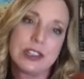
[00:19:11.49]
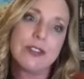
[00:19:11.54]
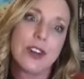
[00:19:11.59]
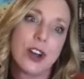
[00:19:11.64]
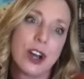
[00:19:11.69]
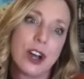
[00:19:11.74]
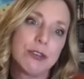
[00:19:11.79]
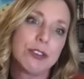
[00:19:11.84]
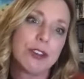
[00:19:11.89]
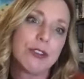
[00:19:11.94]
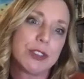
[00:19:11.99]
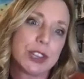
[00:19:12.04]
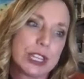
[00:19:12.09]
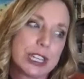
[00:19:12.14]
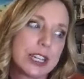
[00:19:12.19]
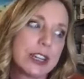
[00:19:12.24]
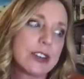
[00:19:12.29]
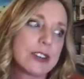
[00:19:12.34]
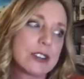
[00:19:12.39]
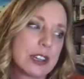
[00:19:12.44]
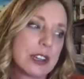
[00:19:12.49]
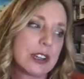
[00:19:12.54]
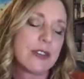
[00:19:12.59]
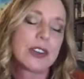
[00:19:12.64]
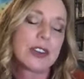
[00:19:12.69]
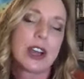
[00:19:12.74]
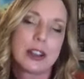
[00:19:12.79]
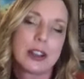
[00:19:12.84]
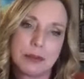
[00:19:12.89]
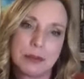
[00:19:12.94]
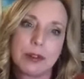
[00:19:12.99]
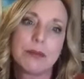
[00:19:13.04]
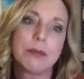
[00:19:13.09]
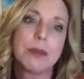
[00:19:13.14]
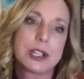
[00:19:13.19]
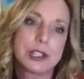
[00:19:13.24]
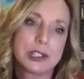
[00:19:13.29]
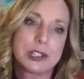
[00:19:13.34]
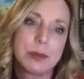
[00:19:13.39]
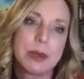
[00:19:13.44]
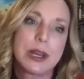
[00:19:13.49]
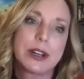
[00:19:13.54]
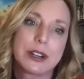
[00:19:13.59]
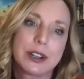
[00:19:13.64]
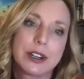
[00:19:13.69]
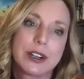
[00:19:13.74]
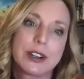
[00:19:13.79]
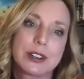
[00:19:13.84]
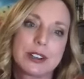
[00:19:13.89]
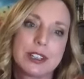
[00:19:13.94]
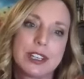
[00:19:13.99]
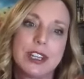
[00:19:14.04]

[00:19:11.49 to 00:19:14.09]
evolved over the years and I've gotten much better.